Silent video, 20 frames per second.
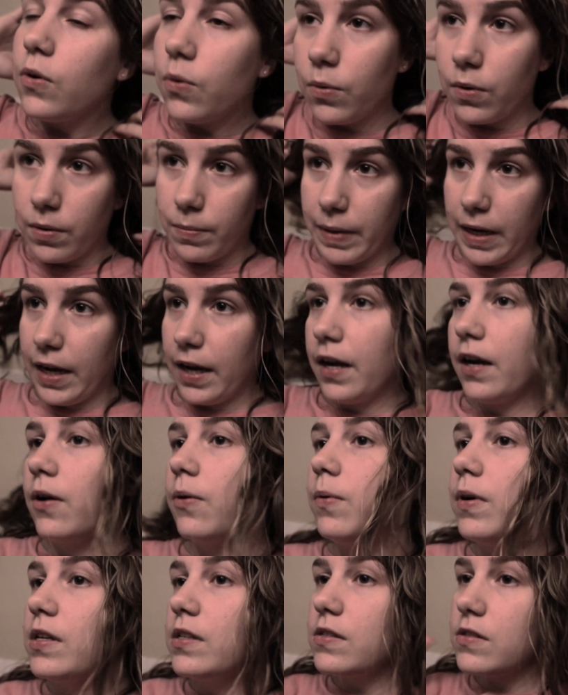where my hair
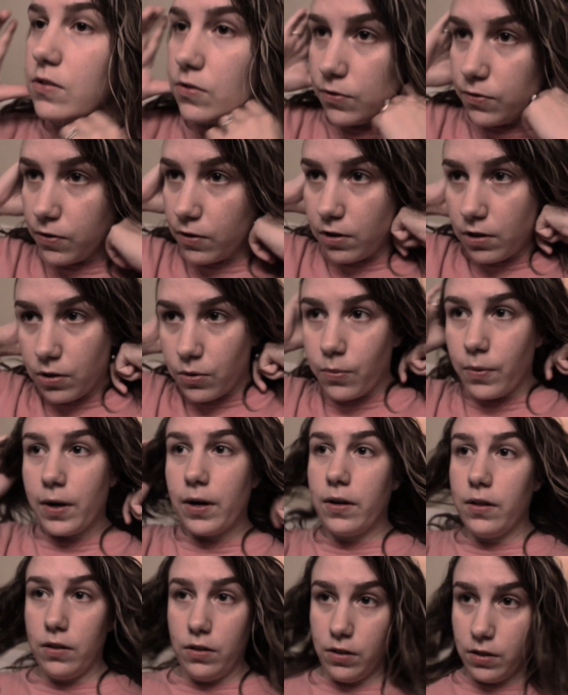wants to fall,
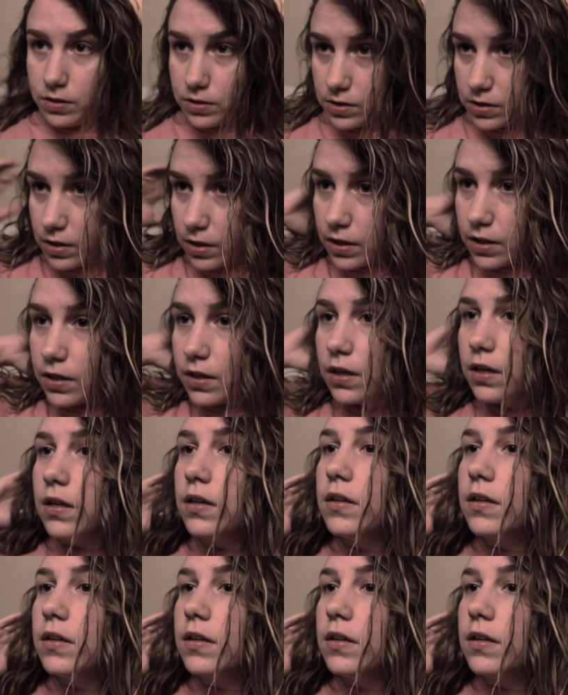where it looks good.